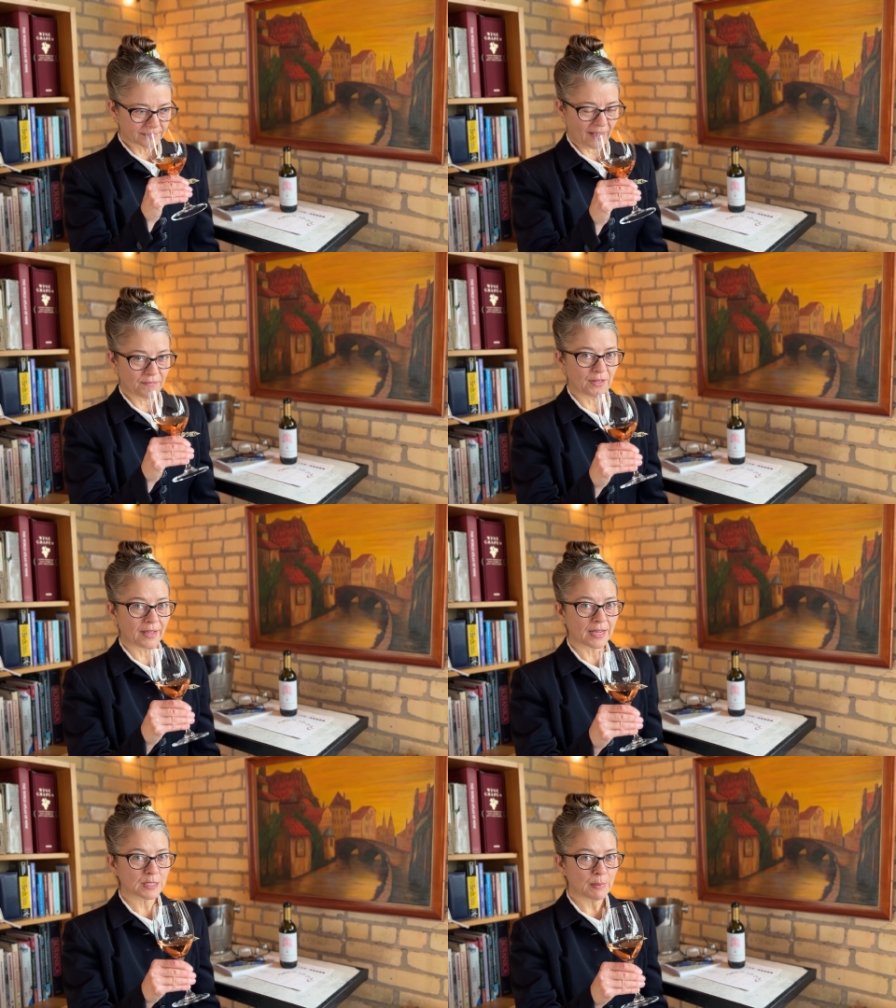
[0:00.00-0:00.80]
I feel
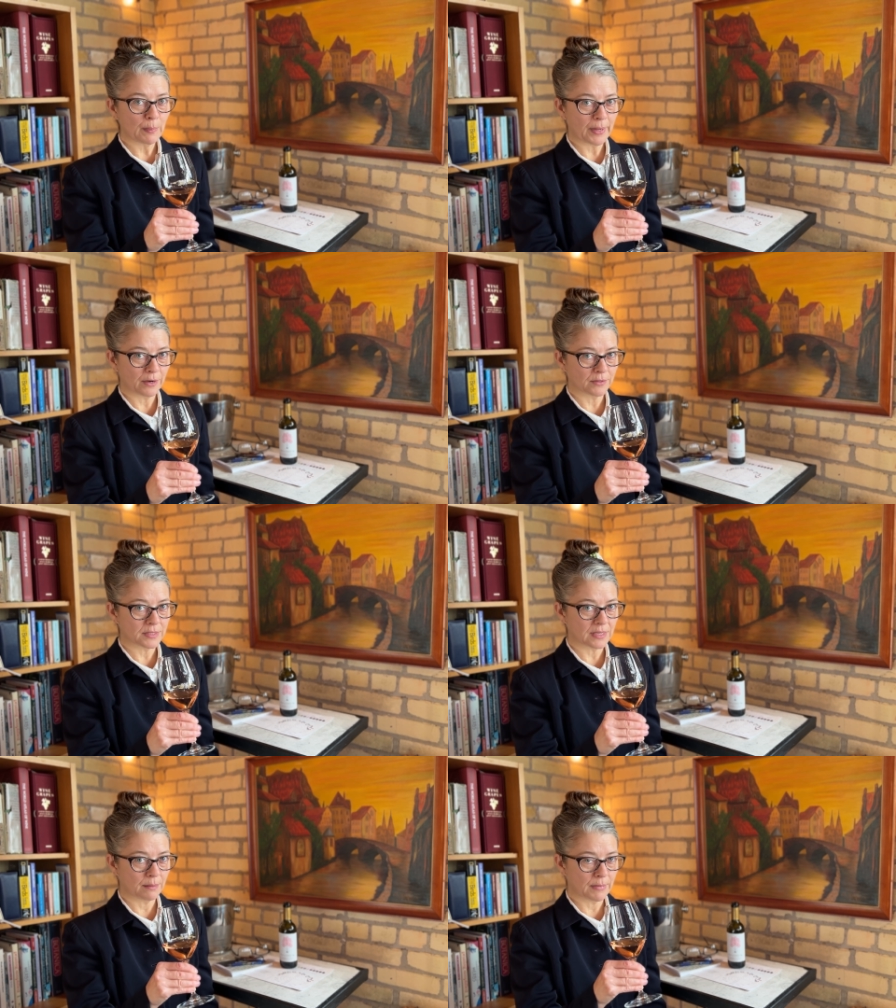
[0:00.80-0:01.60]
like I smell
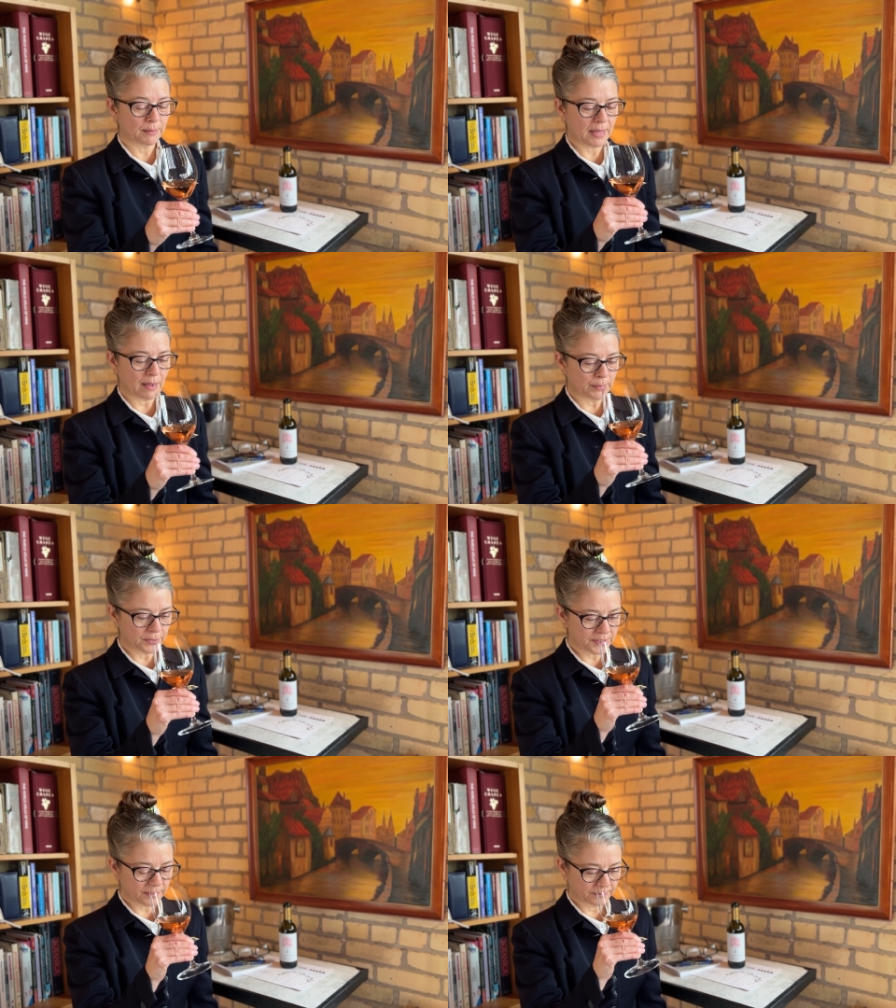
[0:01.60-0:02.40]
pears and maybe
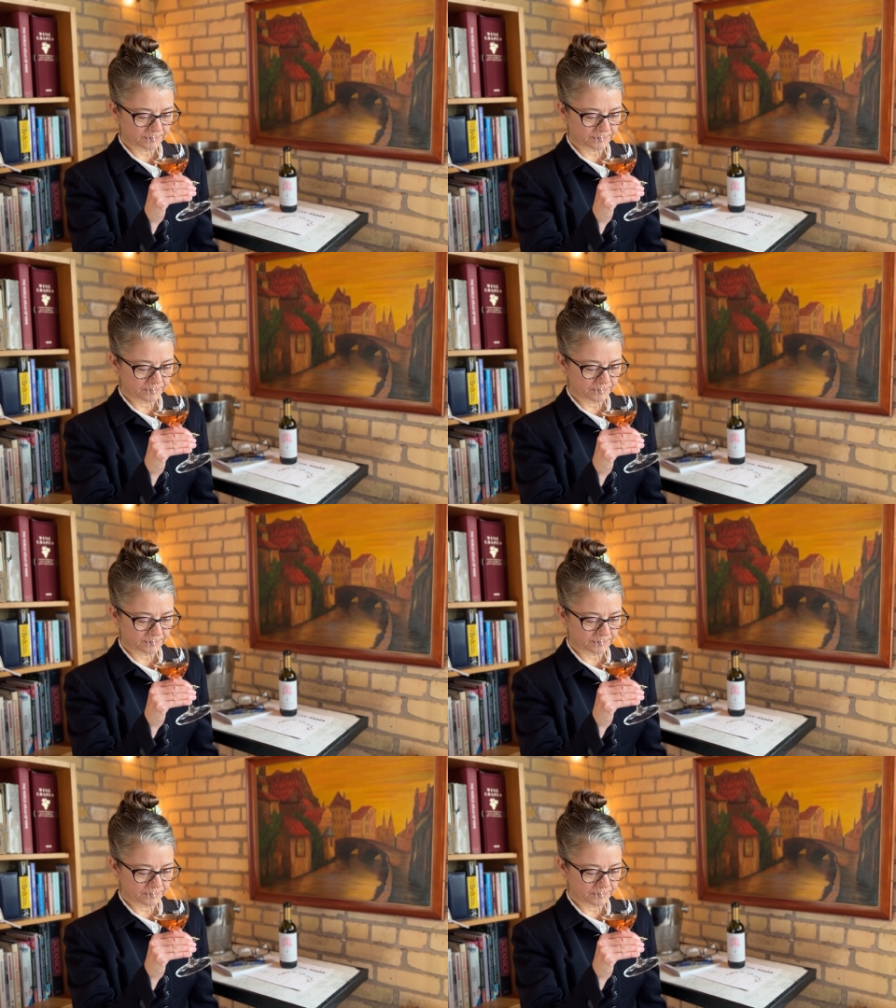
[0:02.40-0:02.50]
apples.